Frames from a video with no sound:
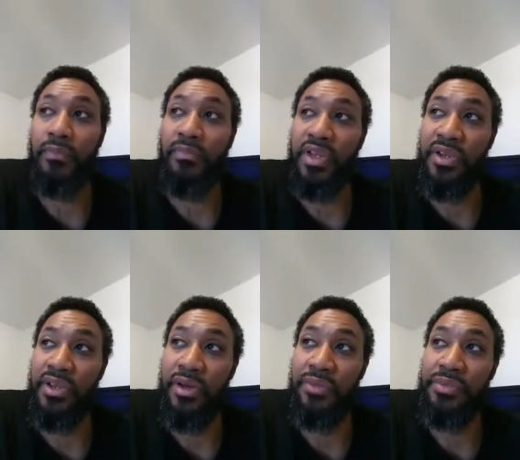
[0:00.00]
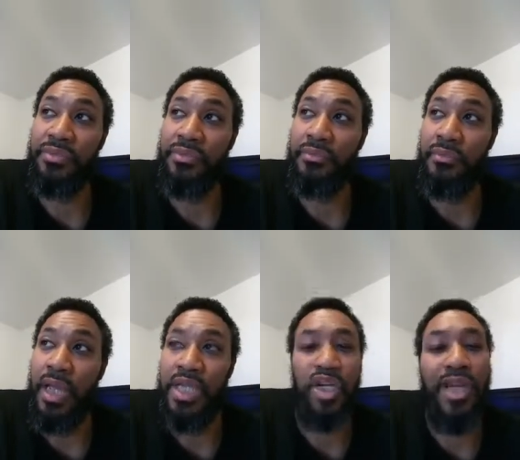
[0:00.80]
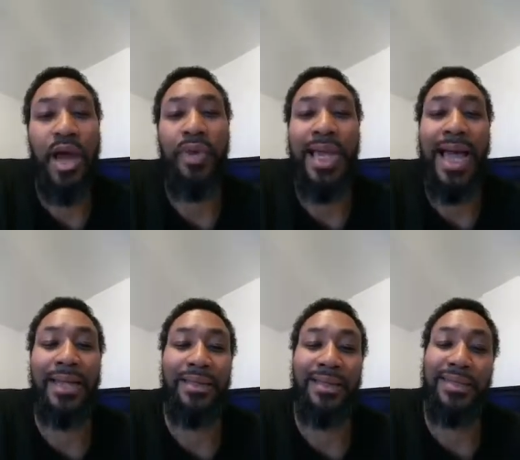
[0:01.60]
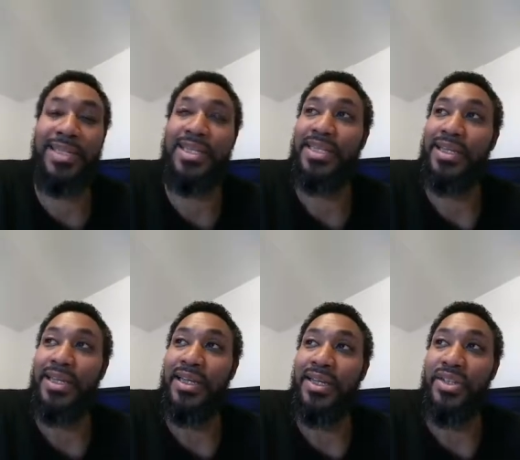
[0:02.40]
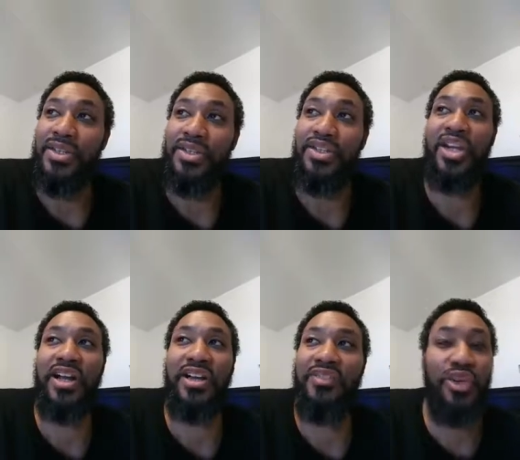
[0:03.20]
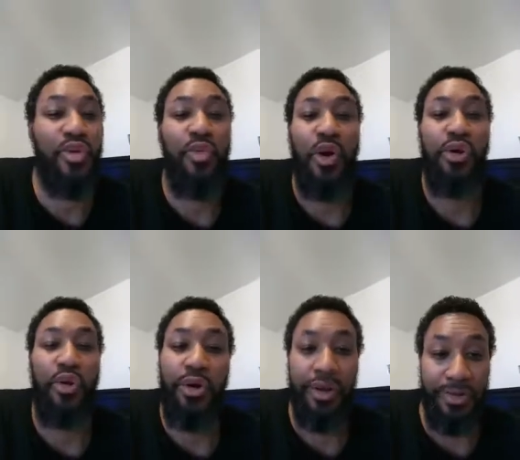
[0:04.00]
You know? And so now we got this junk of a new world order.